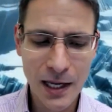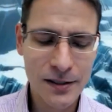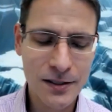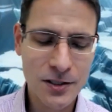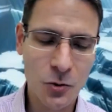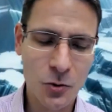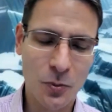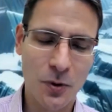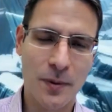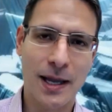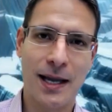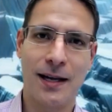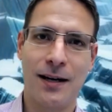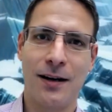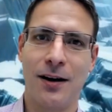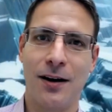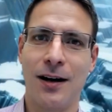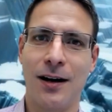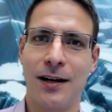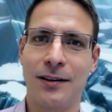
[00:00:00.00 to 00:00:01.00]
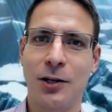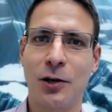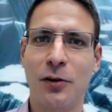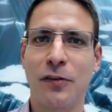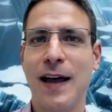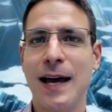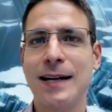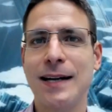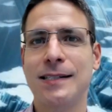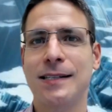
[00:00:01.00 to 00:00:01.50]
And Superman on
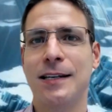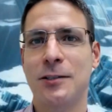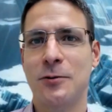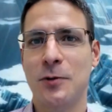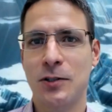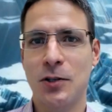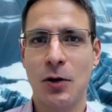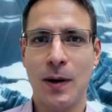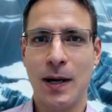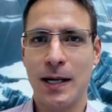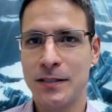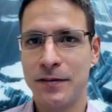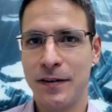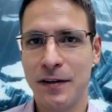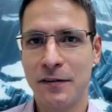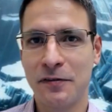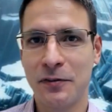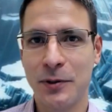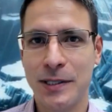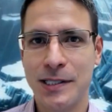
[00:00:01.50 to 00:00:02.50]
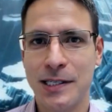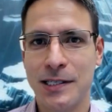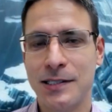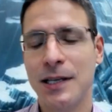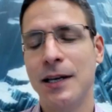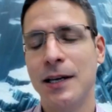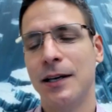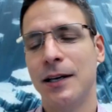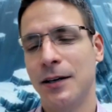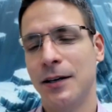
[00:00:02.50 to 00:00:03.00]
their fantasy as well, all kinds of
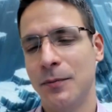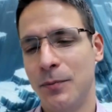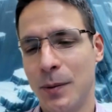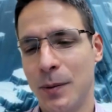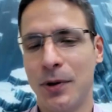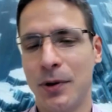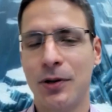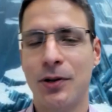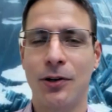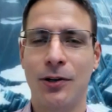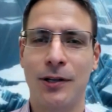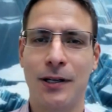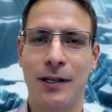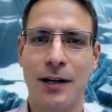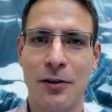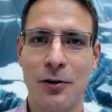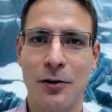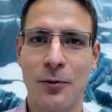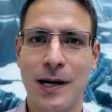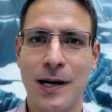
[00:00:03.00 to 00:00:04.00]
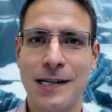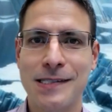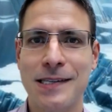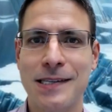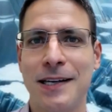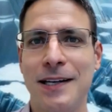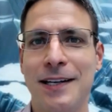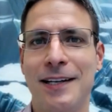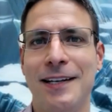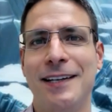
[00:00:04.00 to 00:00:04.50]
influences, biblical and otherwise.